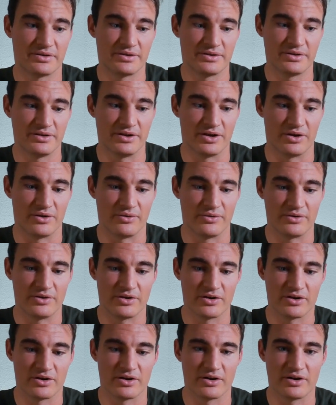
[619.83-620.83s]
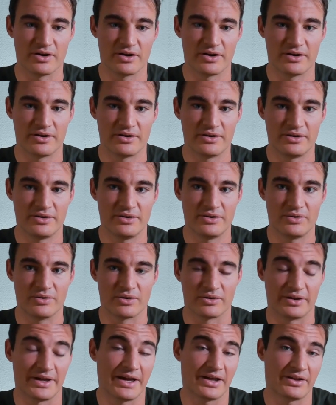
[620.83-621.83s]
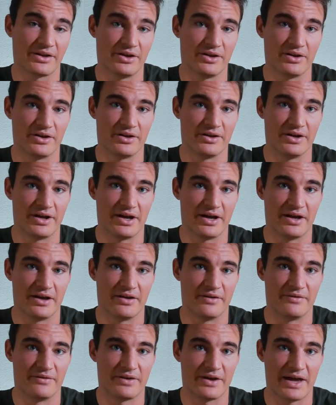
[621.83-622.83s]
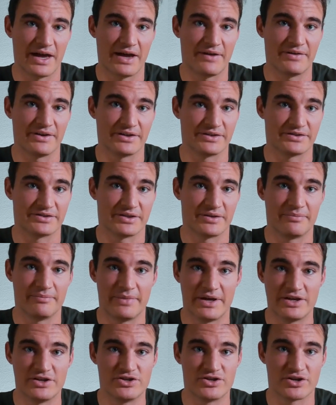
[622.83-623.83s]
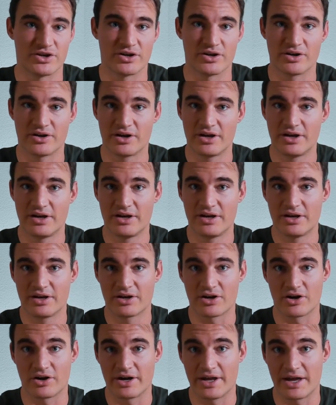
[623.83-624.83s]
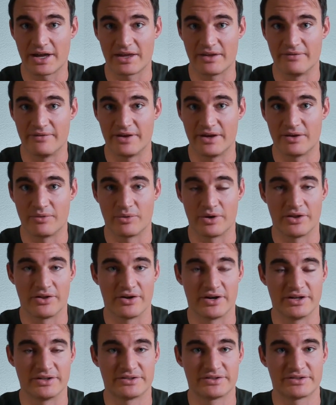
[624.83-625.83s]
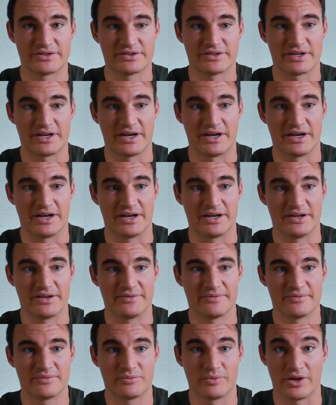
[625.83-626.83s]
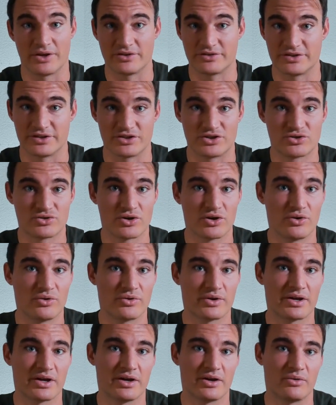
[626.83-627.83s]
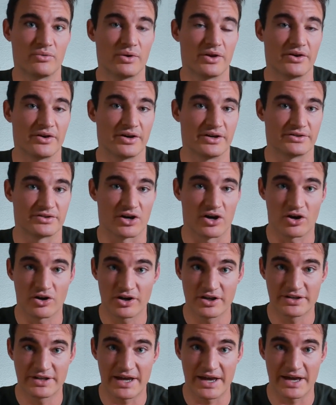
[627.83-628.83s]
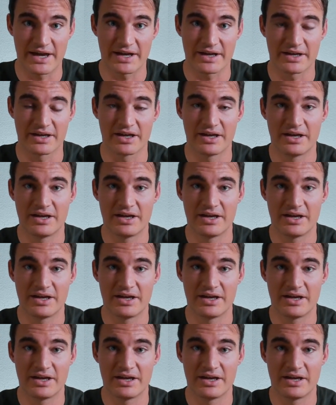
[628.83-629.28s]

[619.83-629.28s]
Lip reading: your likelihood of having some major cardiac event, whether it's a stroke, whether it's a heart attack,